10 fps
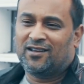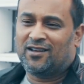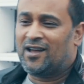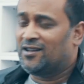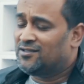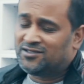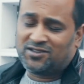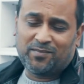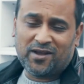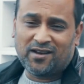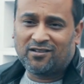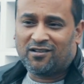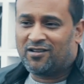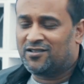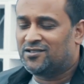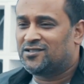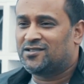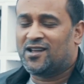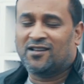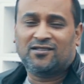Uncles repairing cars,
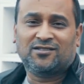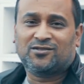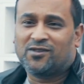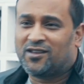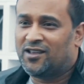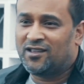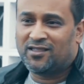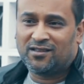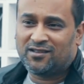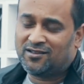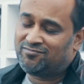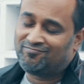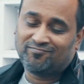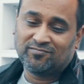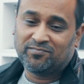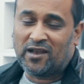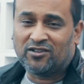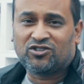uncles working in the panel shop